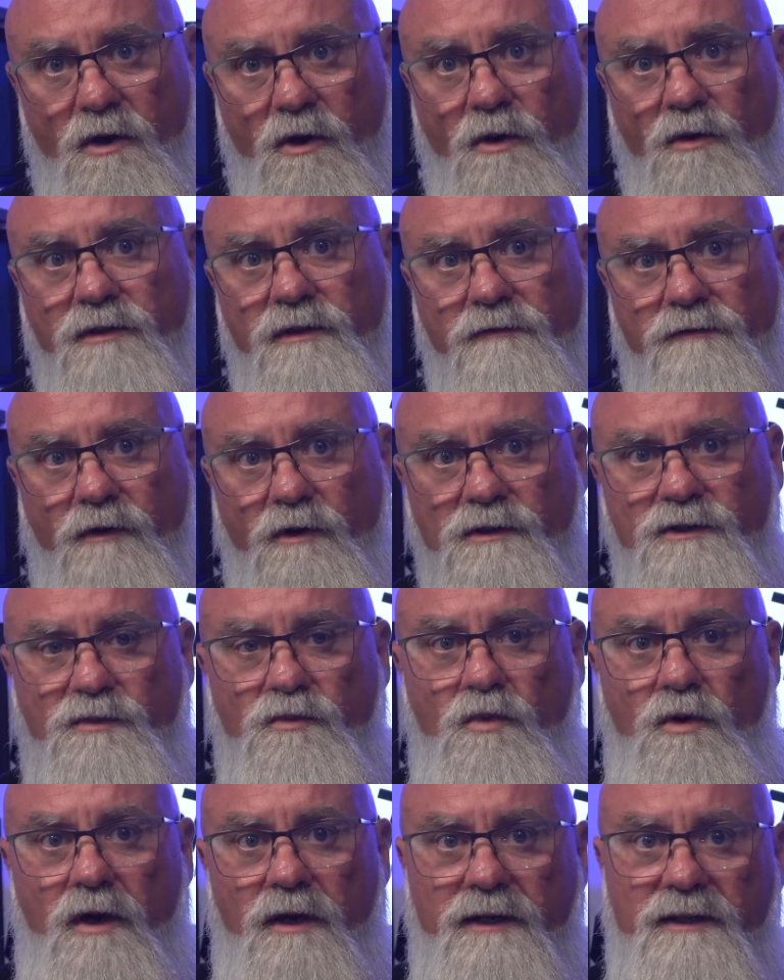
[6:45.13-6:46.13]
earth of verse
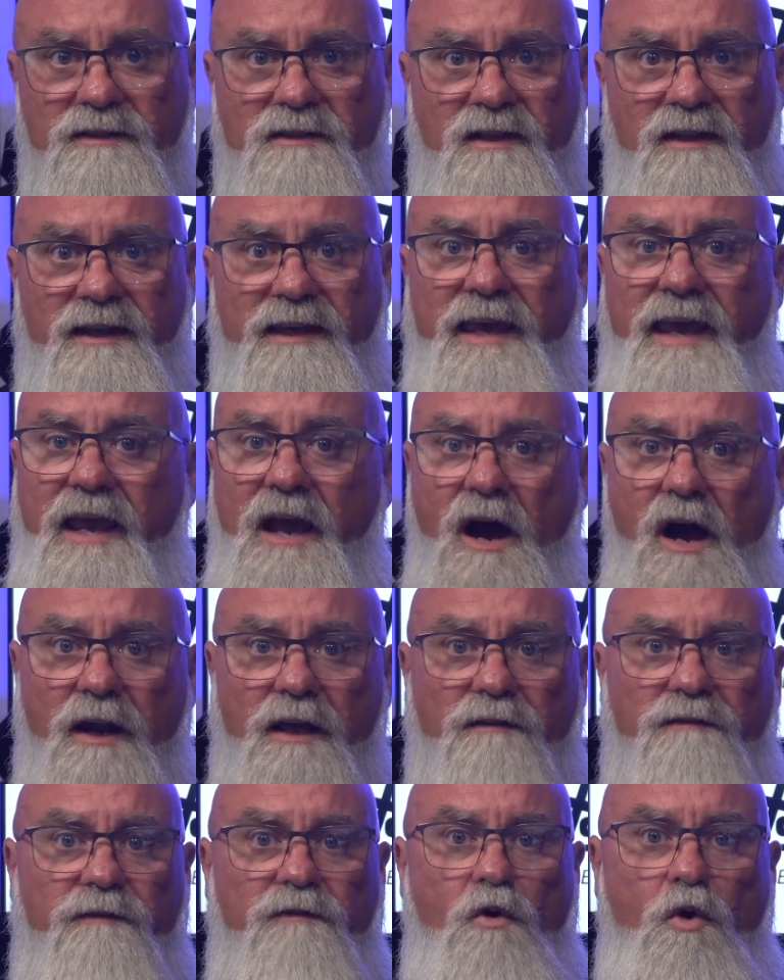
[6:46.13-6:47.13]
1 into the
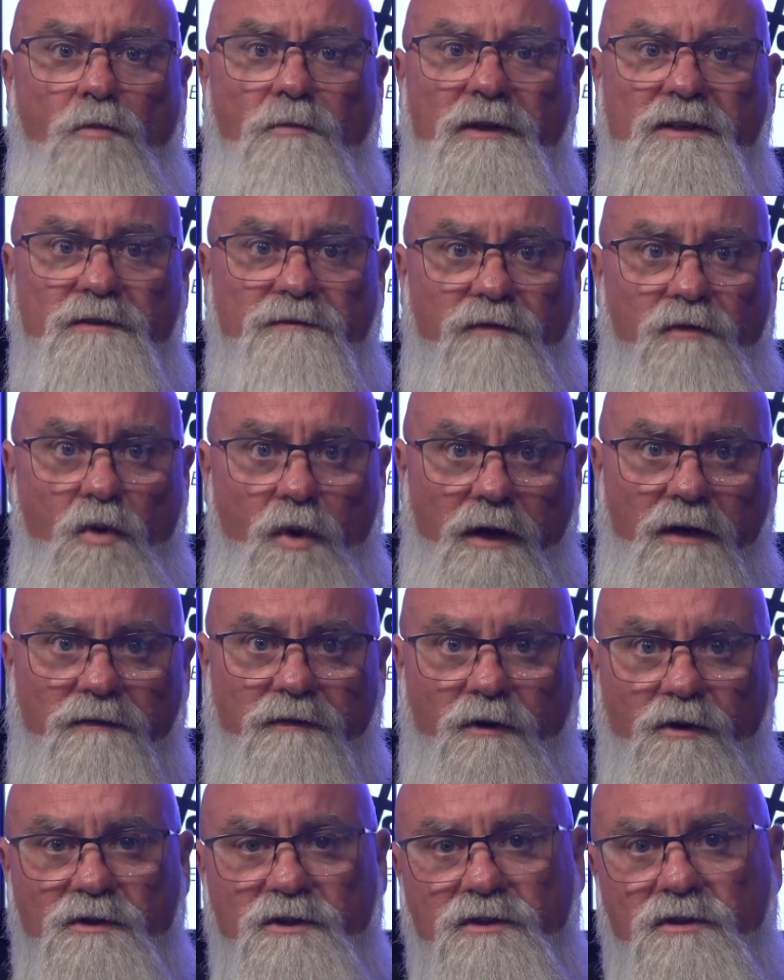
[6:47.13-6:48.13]
chaotic, formless void of
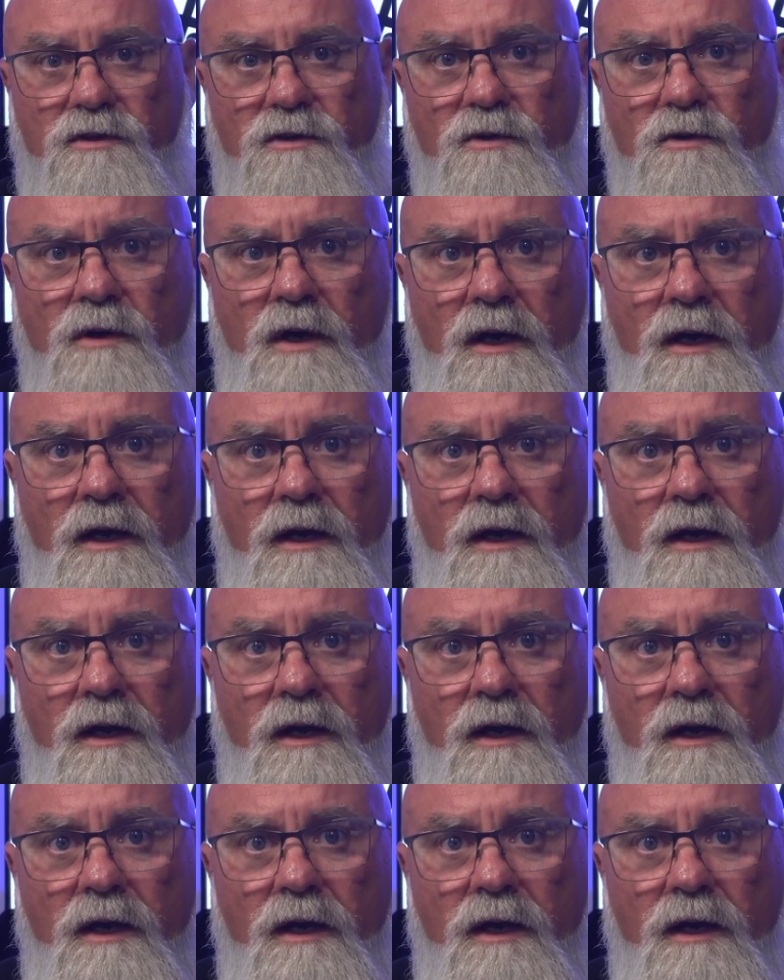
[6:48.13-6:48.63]
verse 2